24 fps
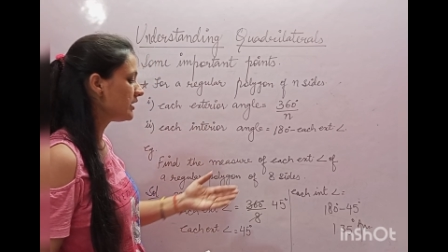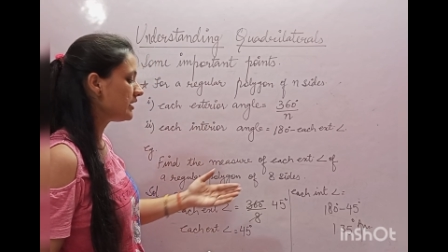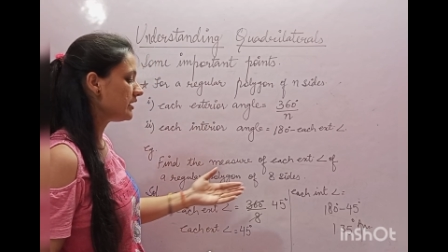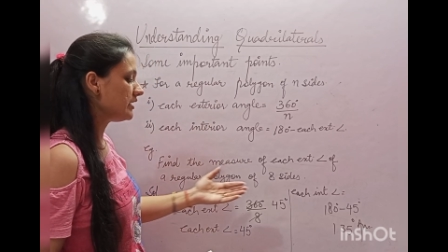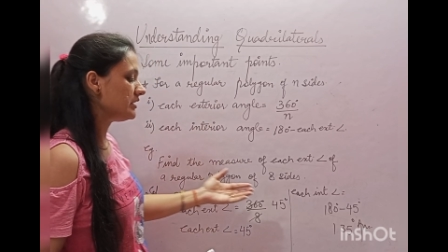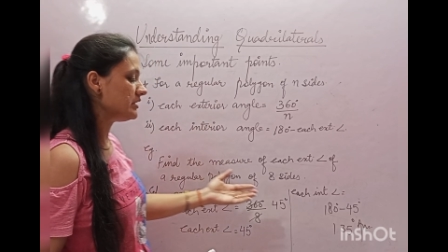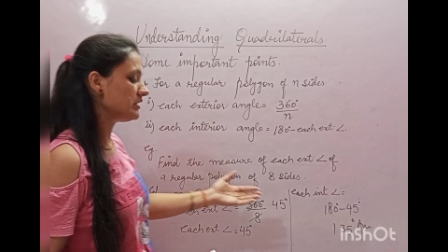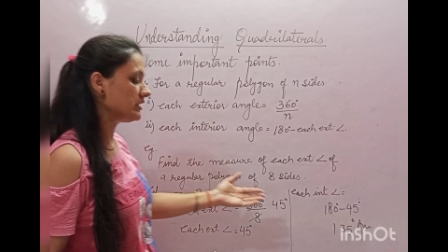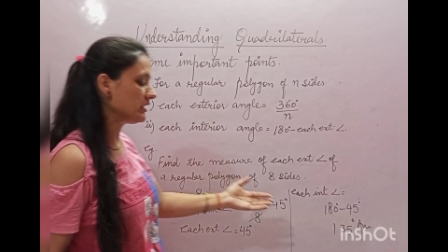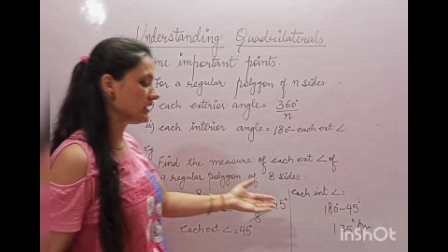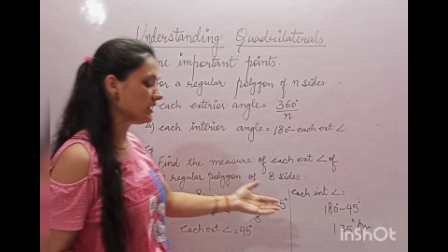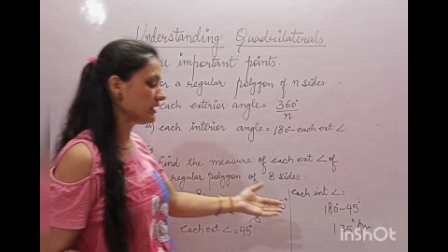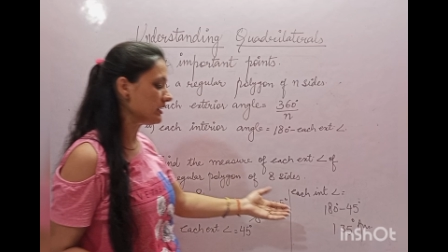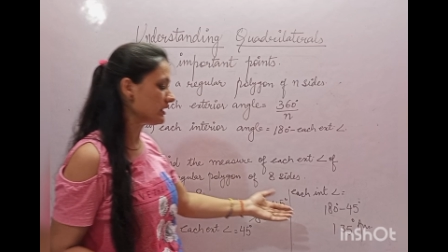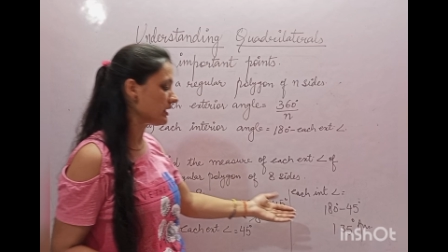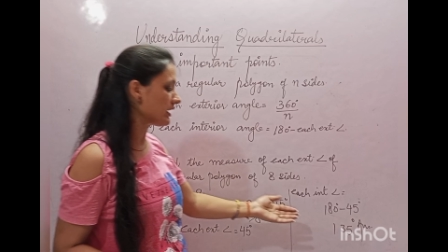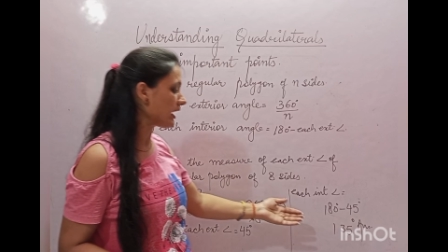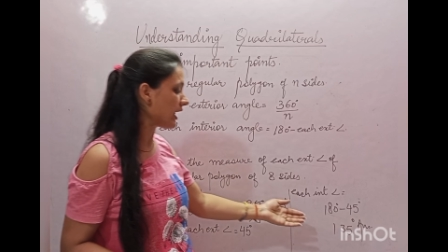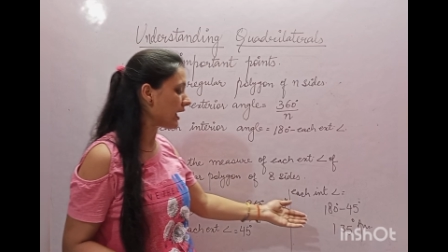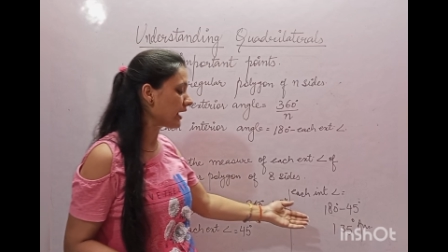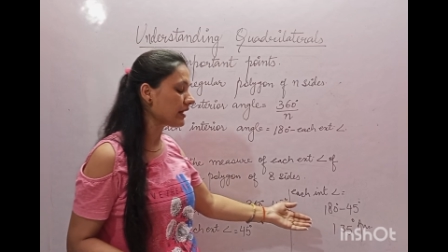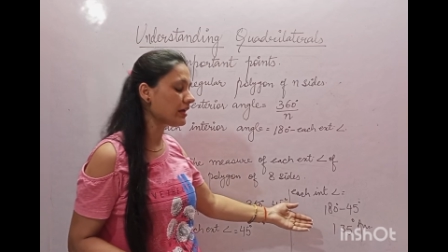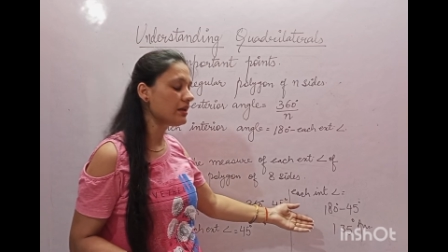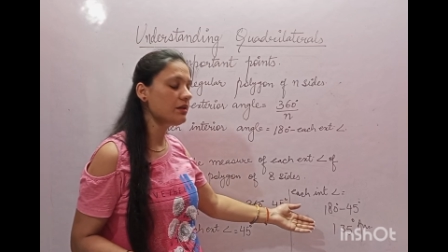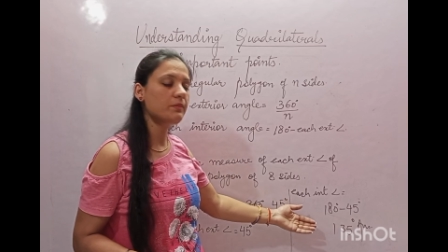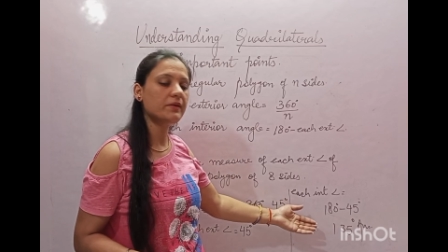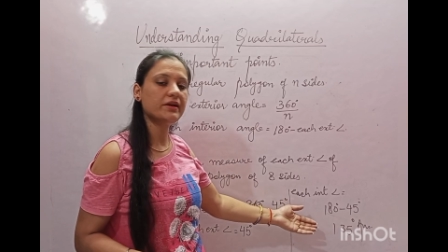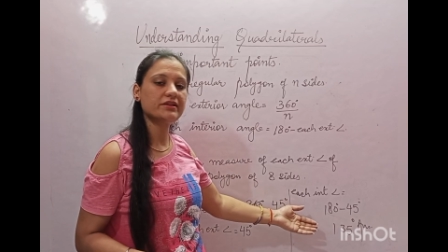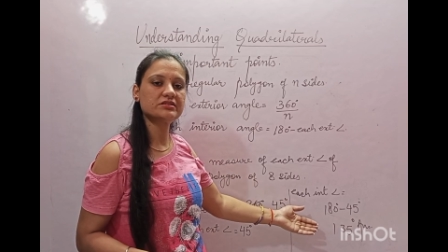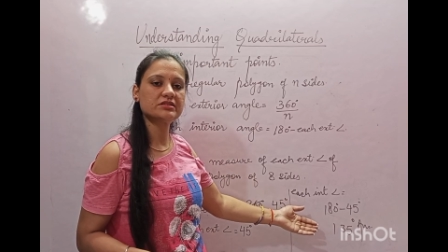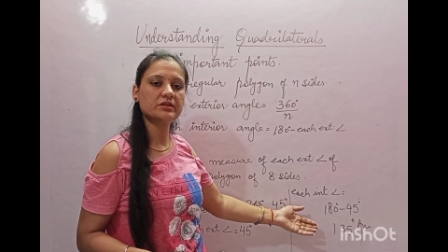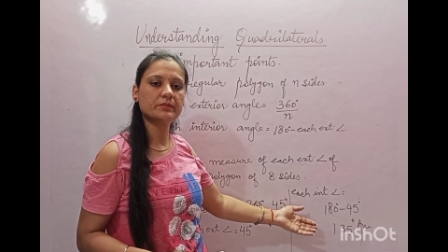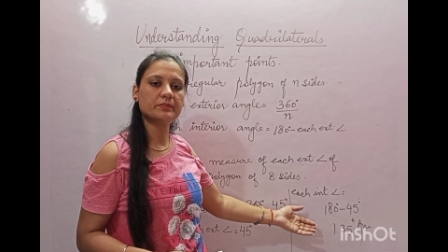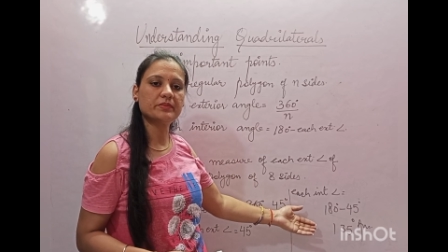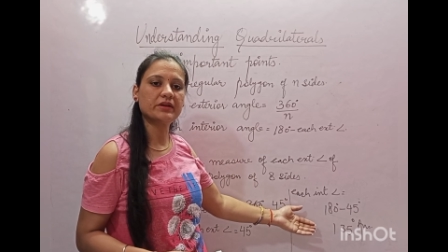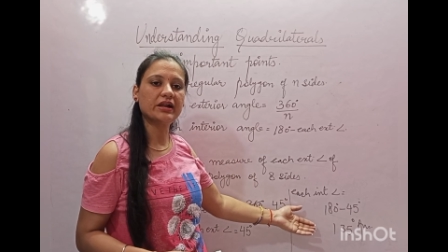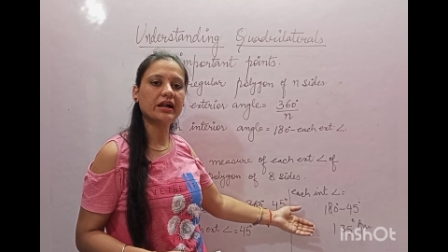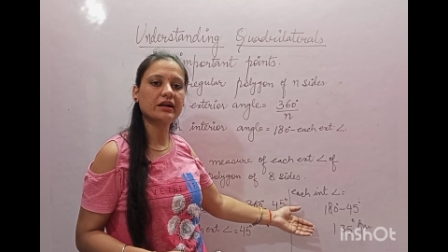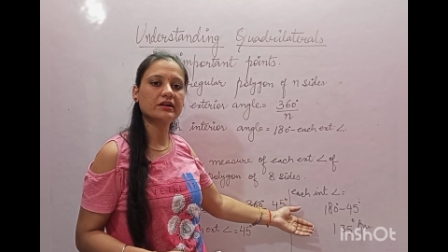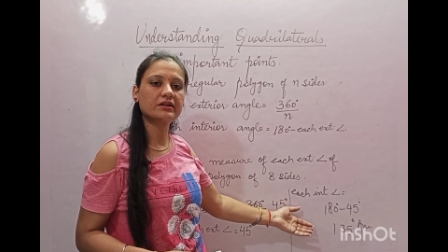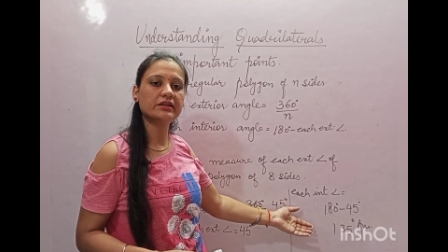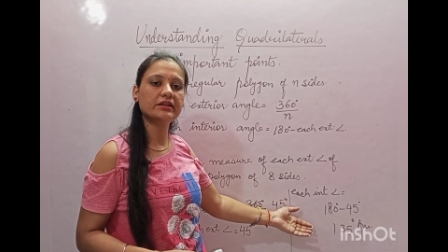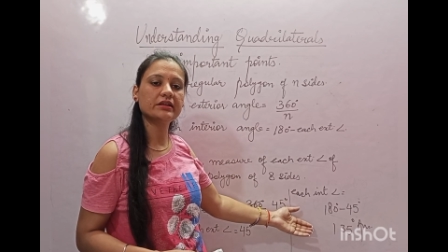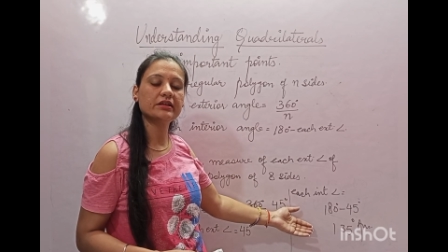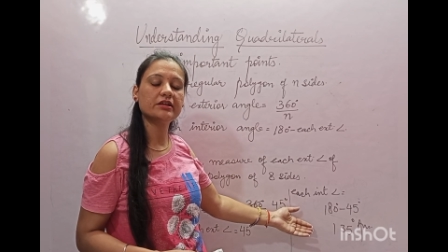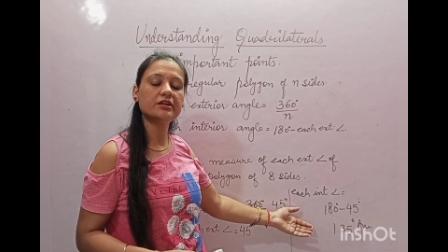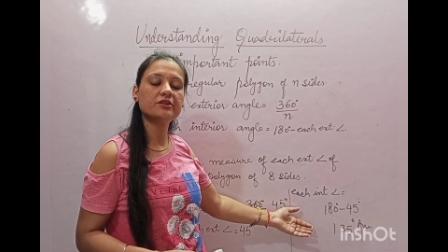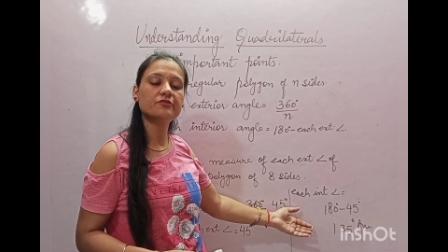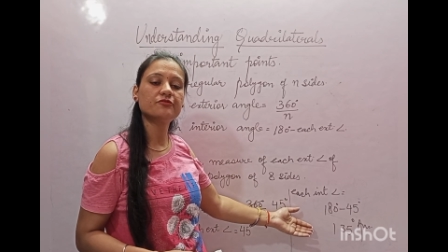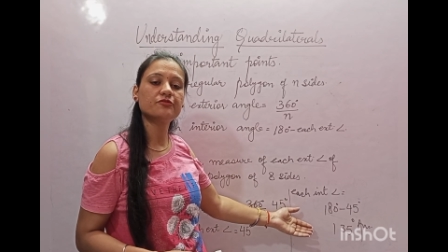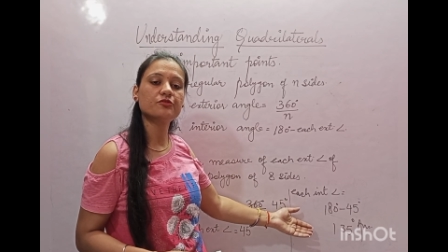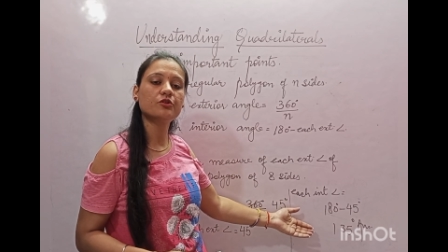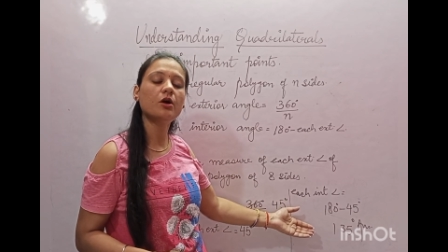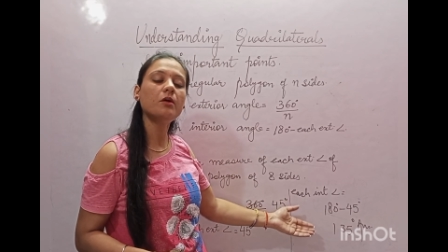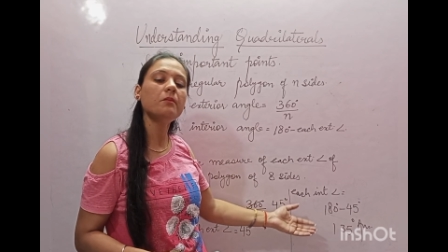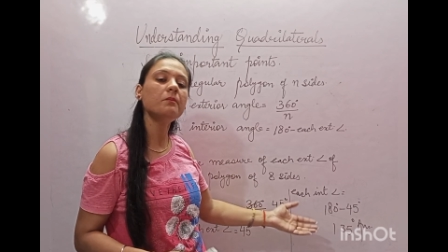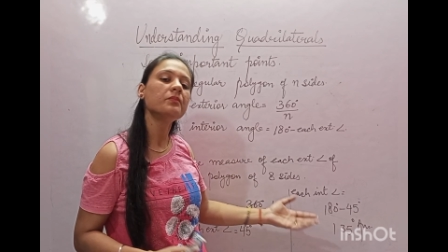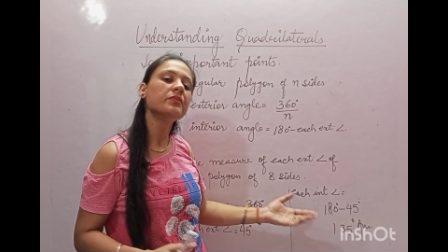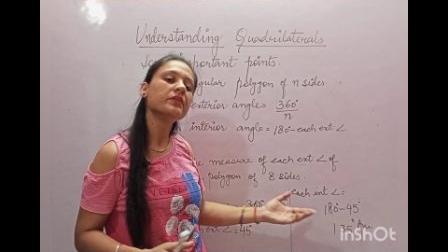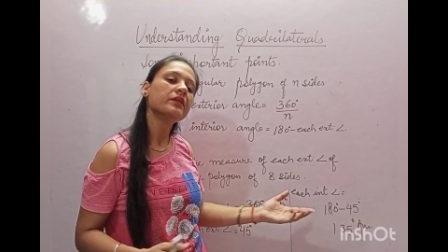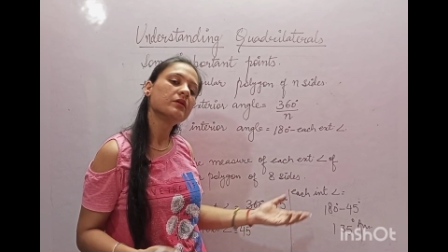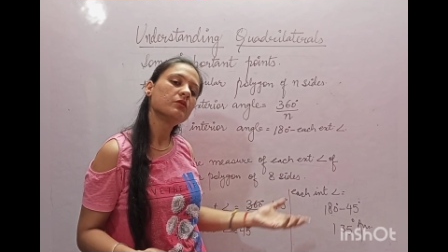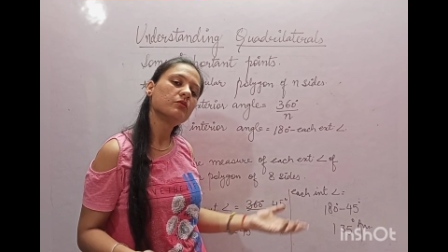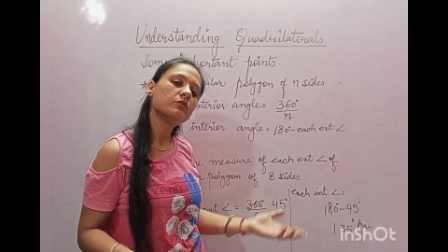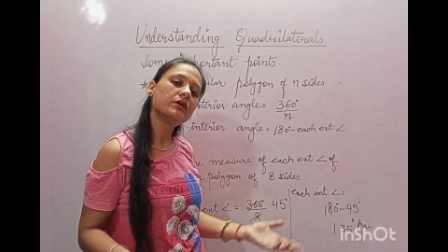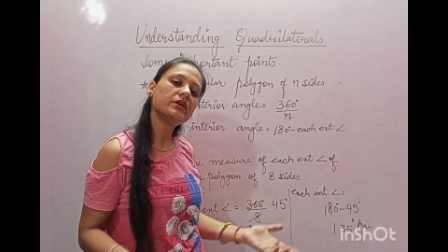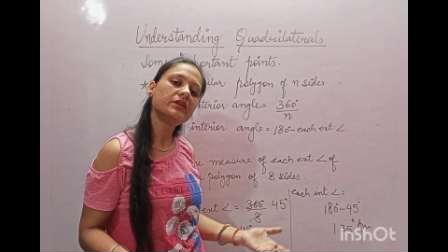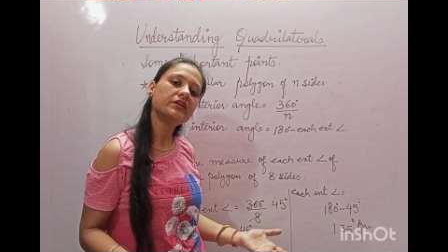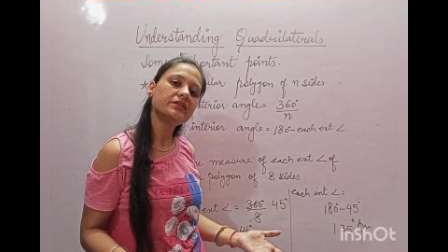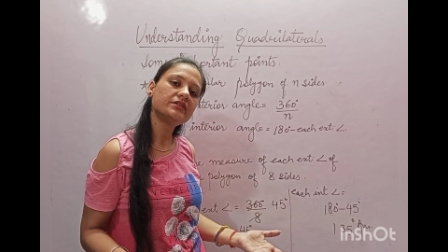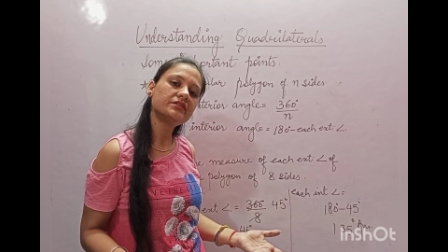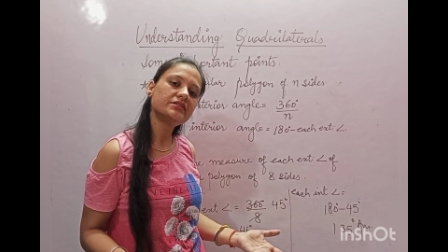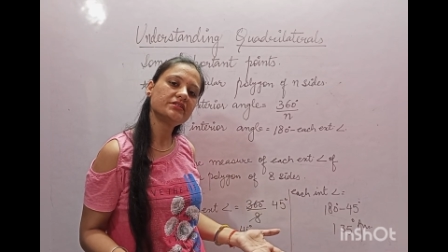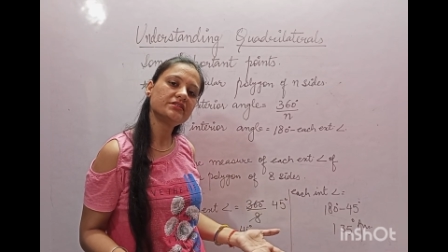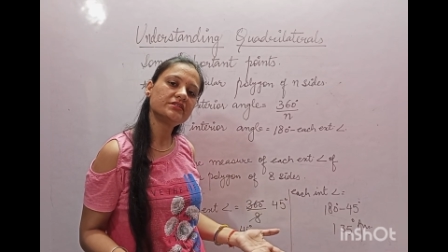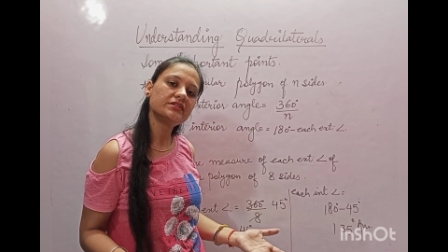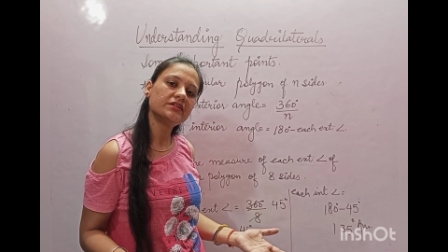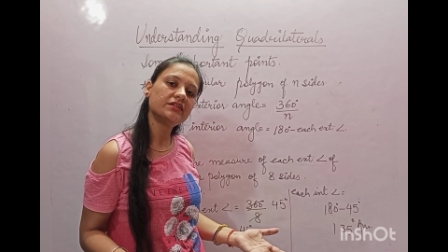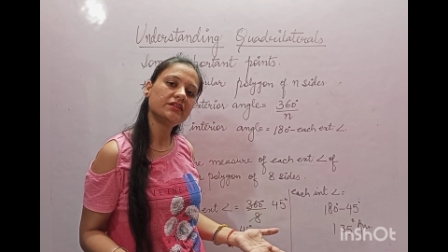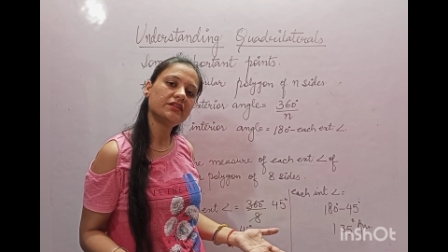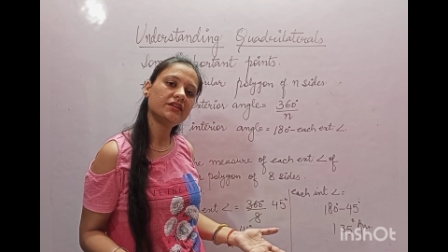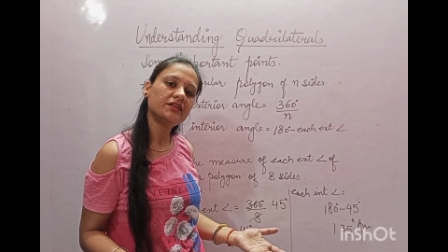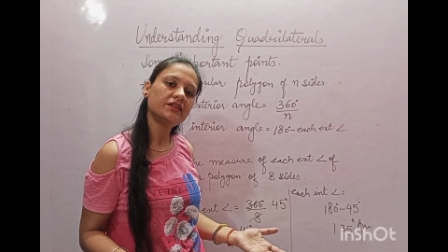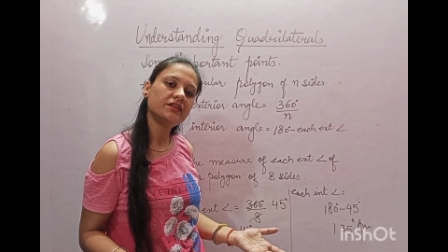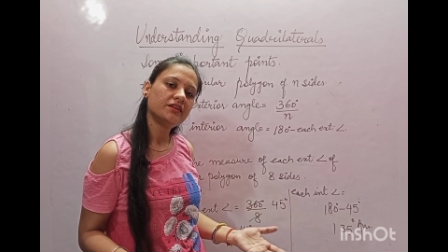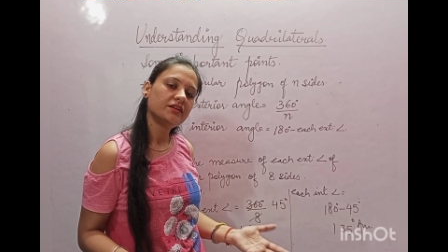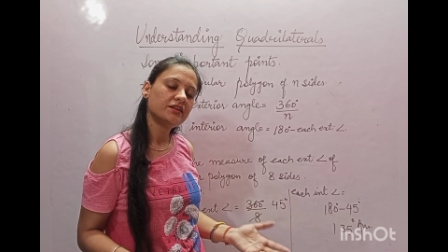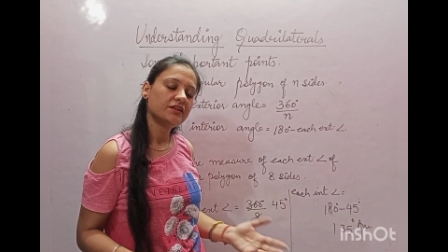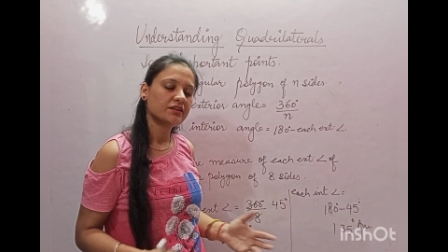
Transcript: interior angle by subtracting it from 180 degree.